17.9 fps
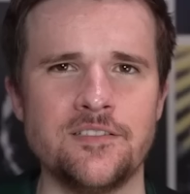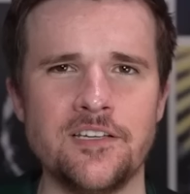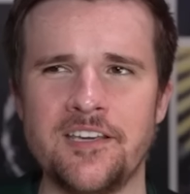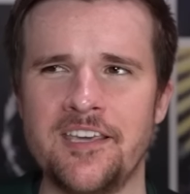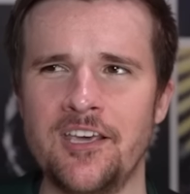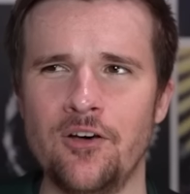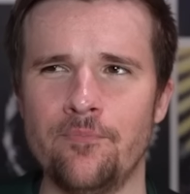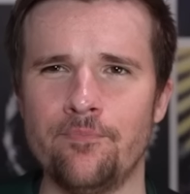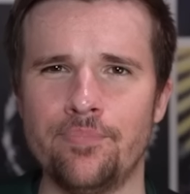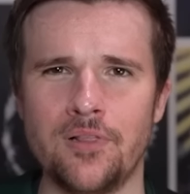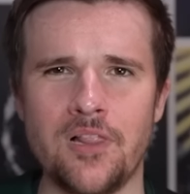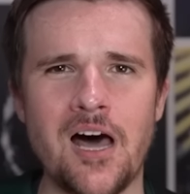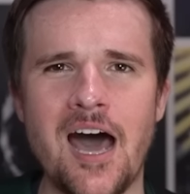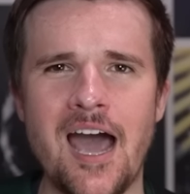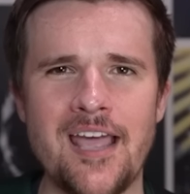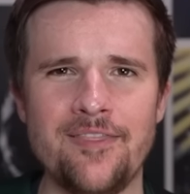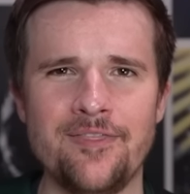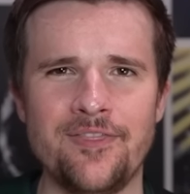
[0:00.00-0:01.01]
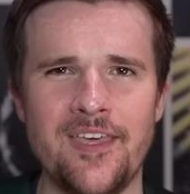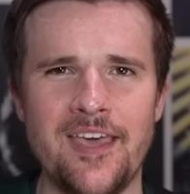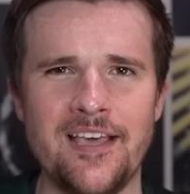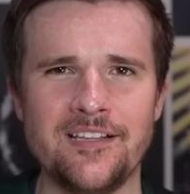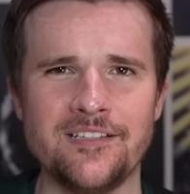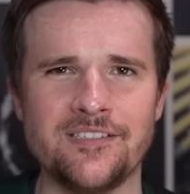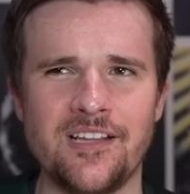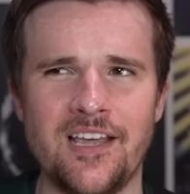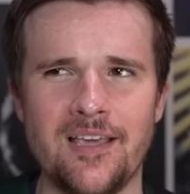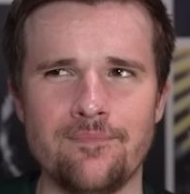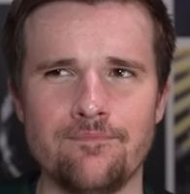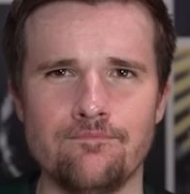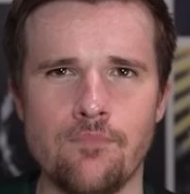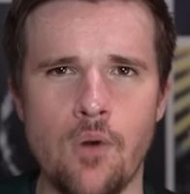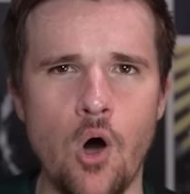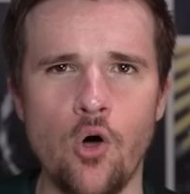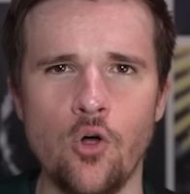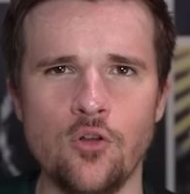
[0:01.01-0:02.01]
kill blind things like
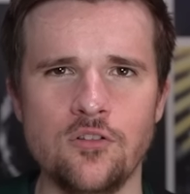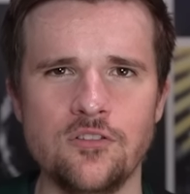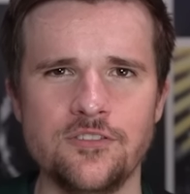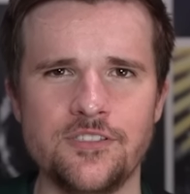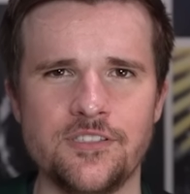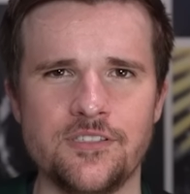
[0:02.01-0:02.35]
moles